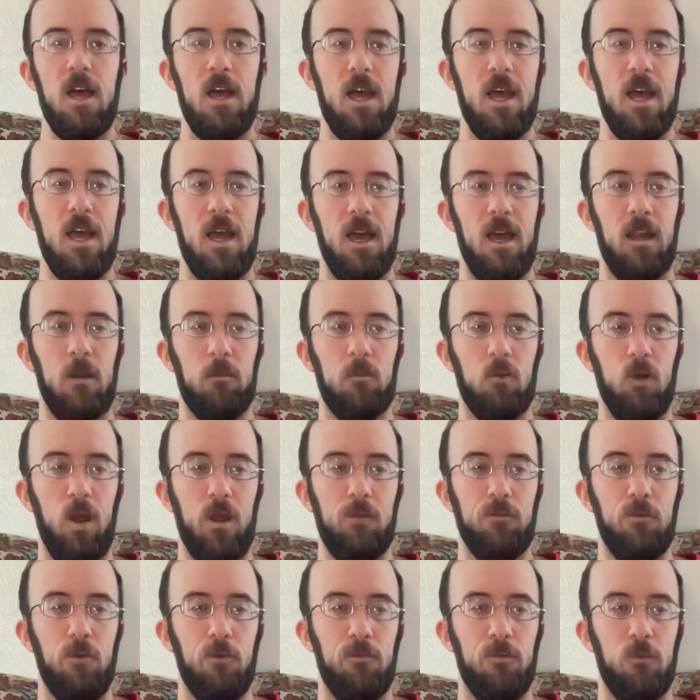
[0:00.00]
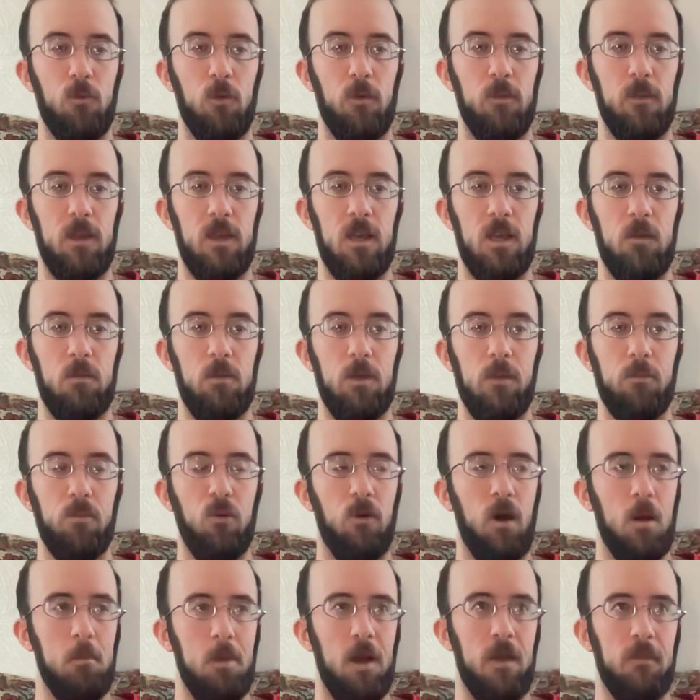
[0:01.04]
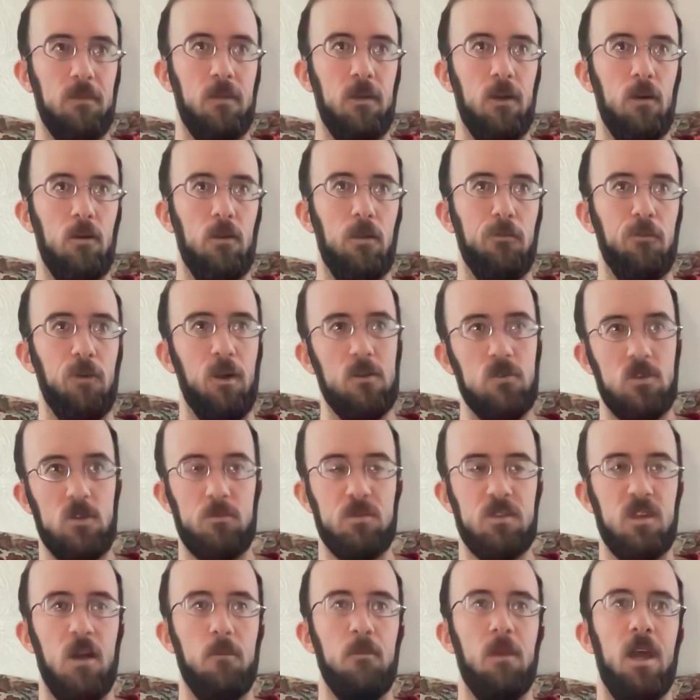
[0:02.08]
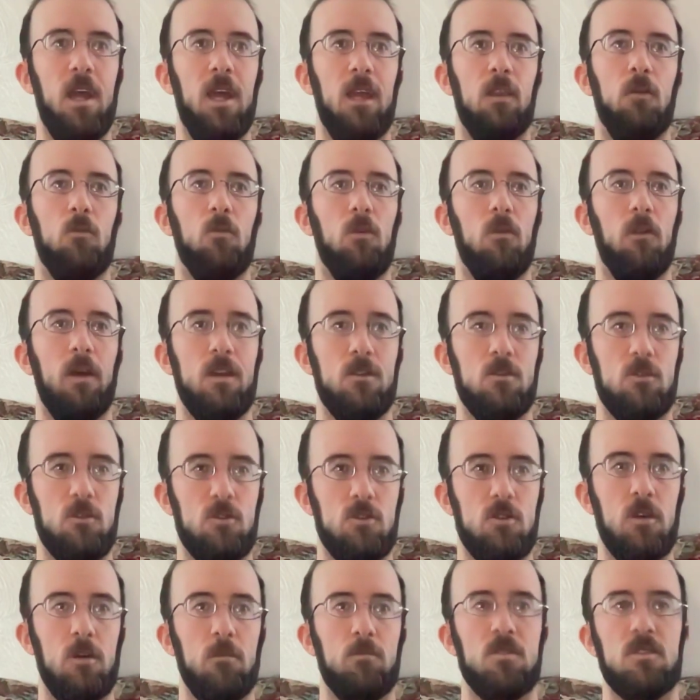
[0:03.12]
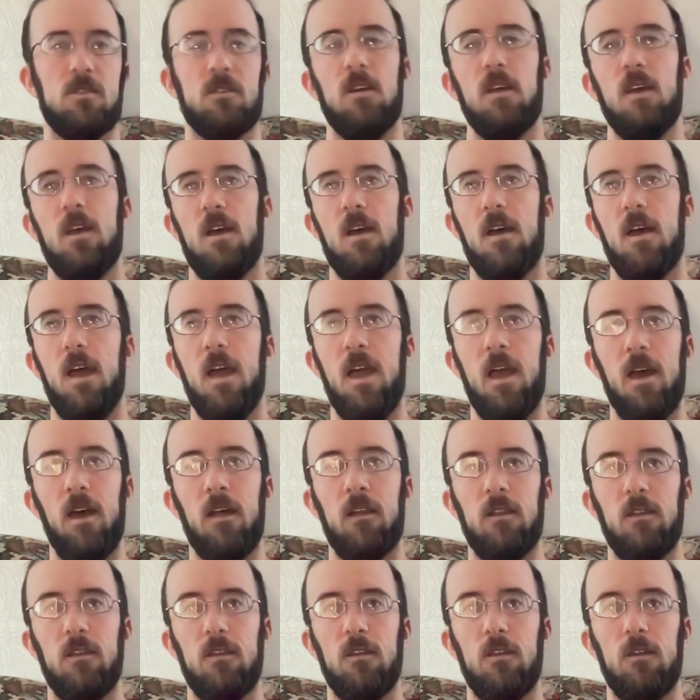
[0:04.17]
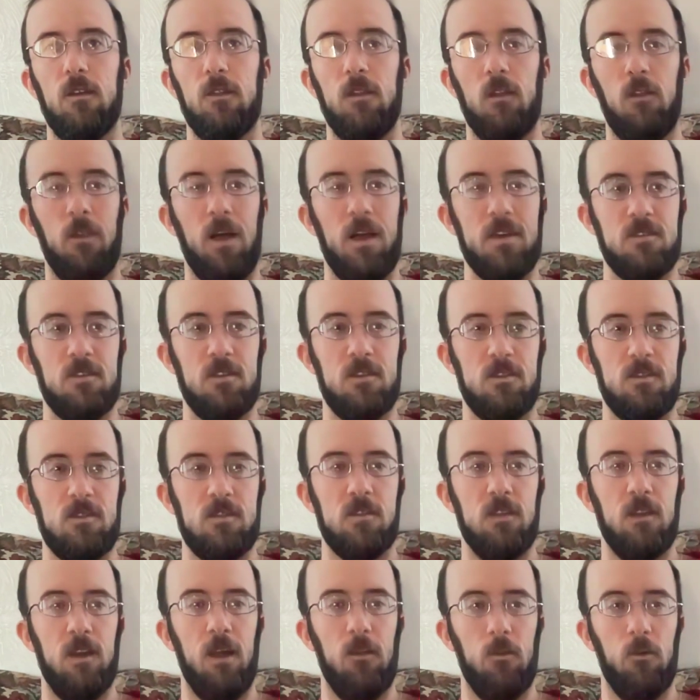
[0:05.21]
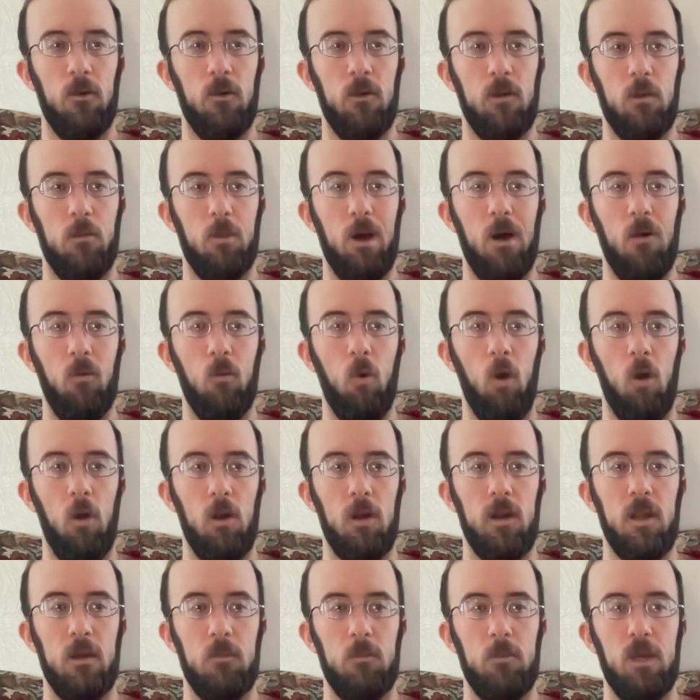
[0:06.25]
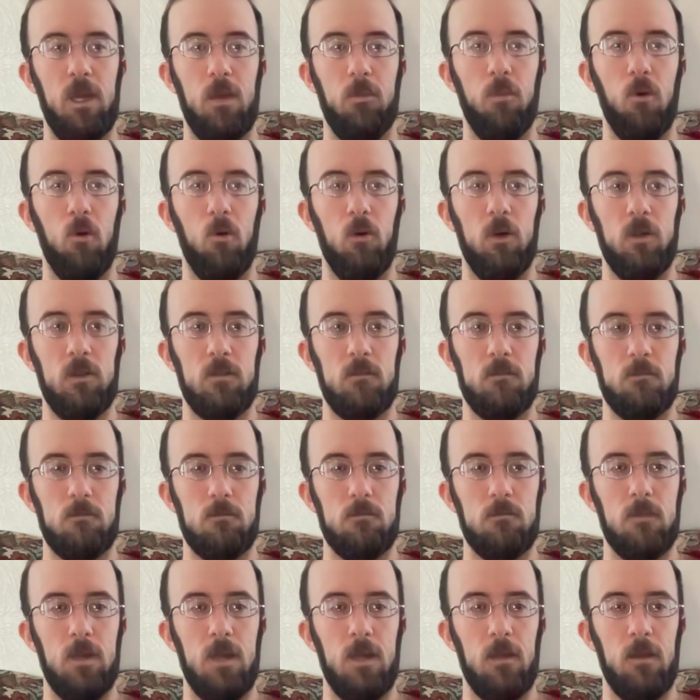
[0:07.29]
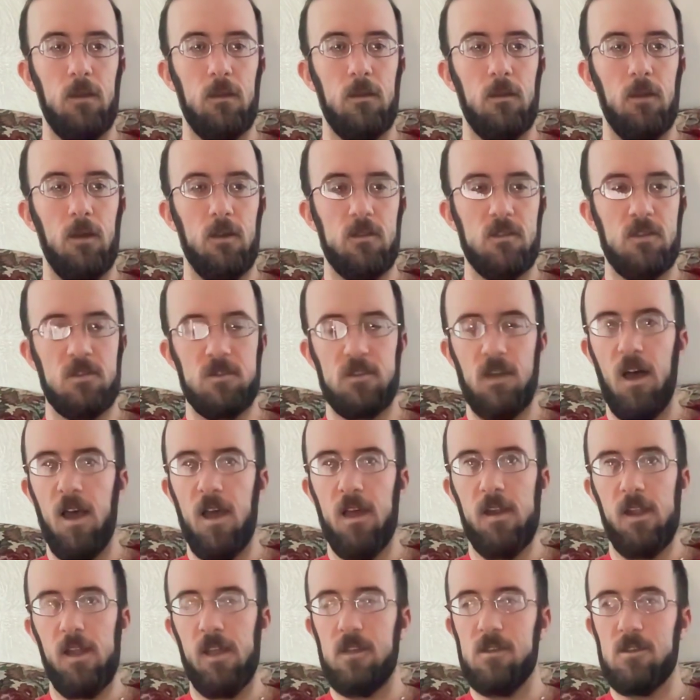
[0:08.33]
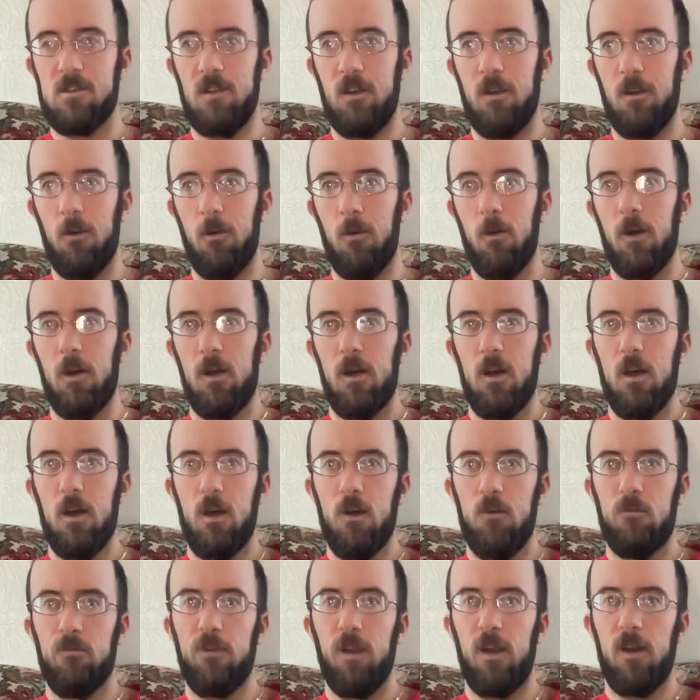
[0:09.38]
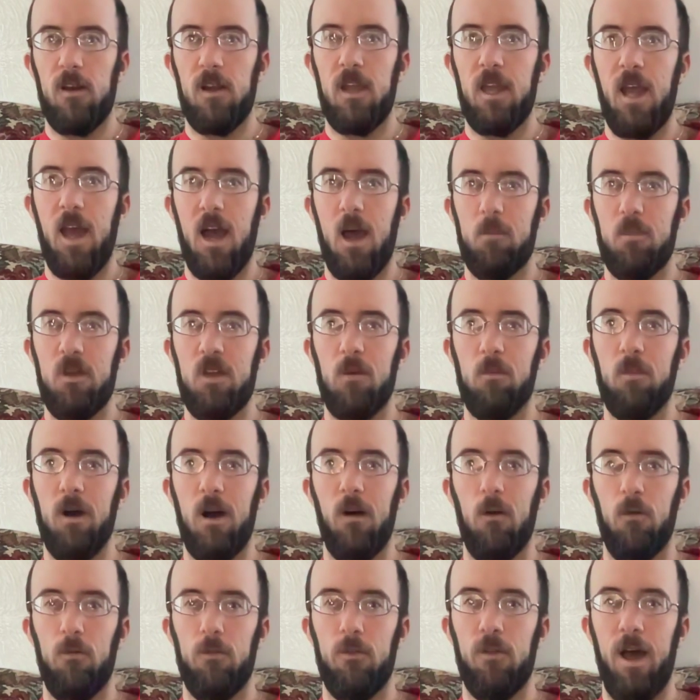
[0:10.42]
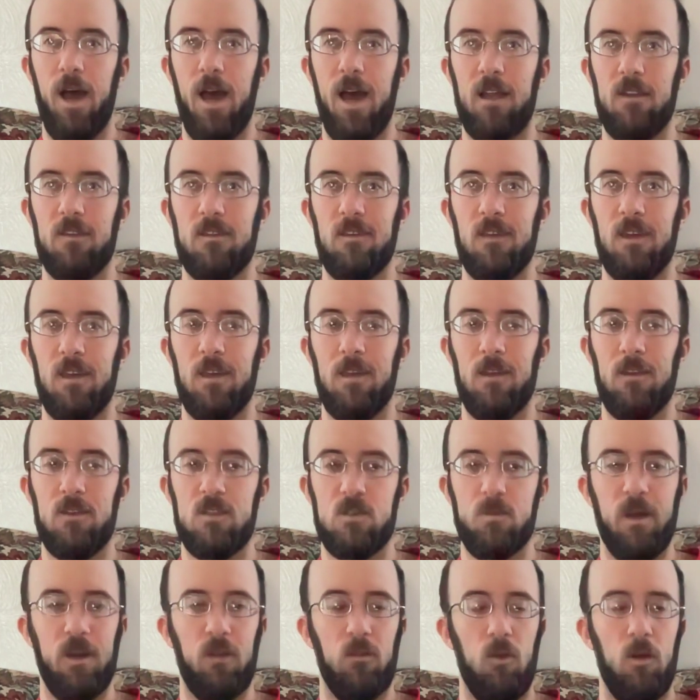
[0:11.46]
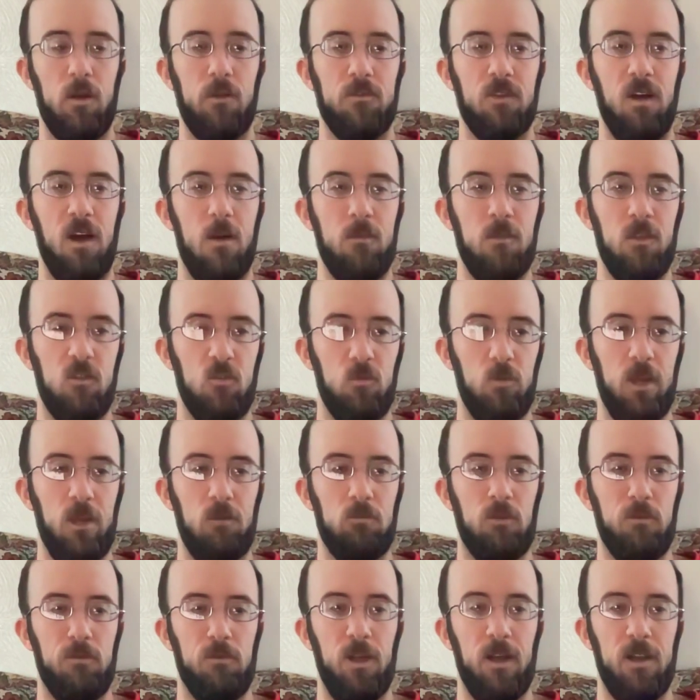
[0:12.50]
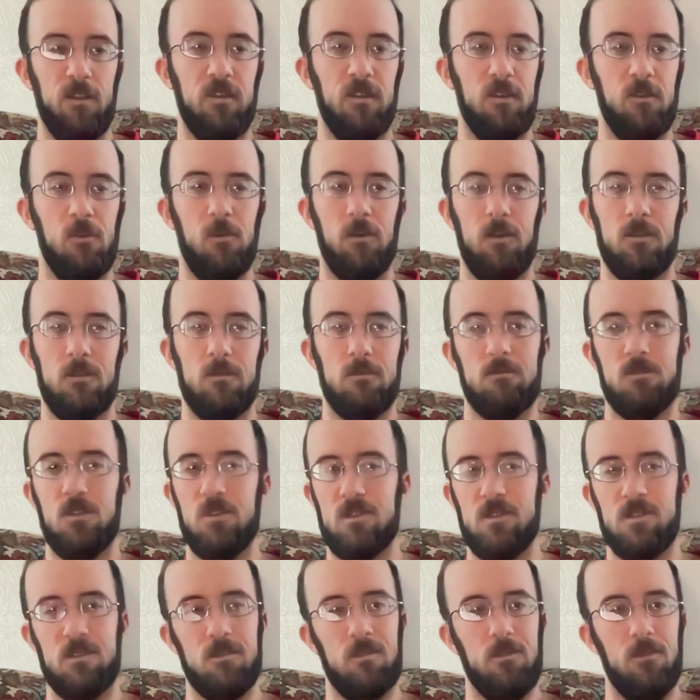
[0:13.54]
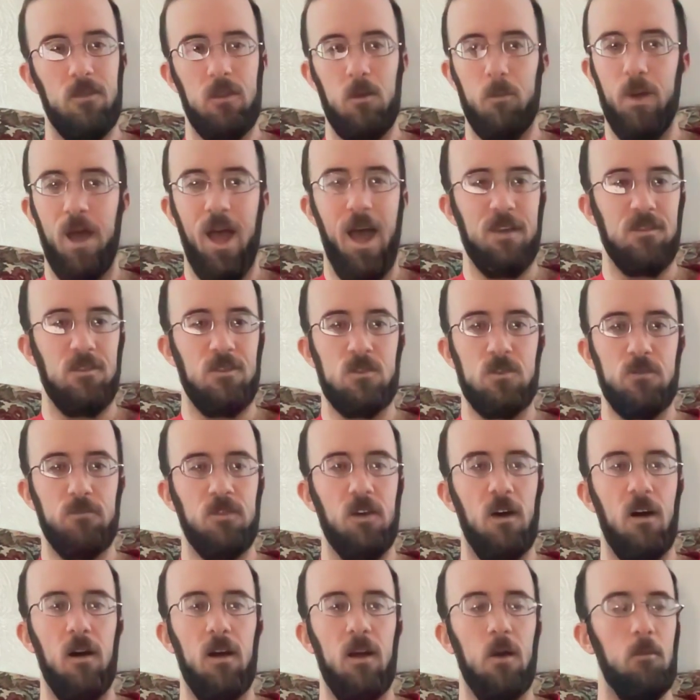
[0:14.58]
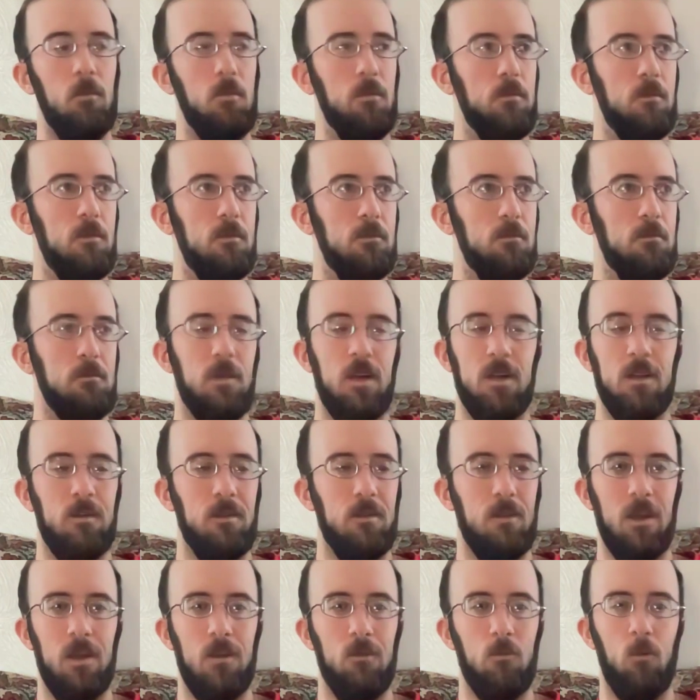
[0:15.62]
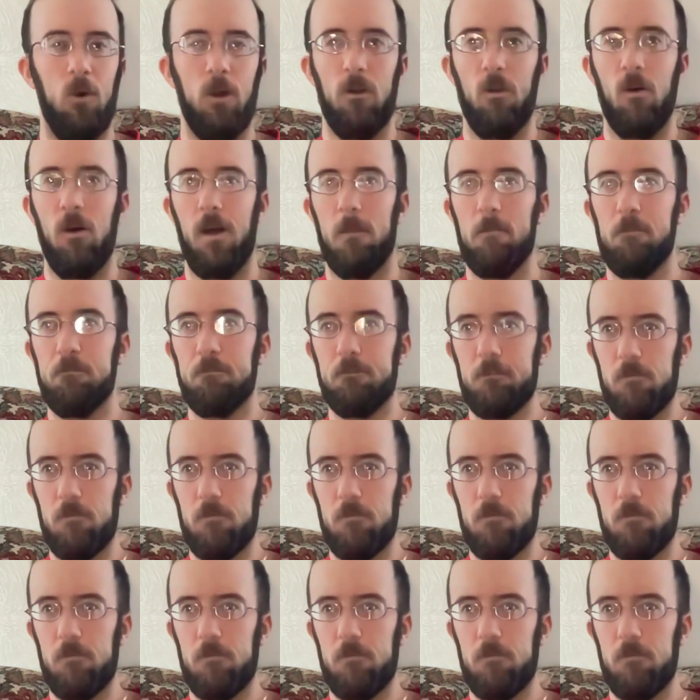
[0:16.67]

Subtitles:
and I'm grateful for the people I met there, the friendships I made, the relationships, and the lessons that I learned about work and people and society. So very happy about that, and spent a lot of time this week reflecting on just the passage of time and whatnot.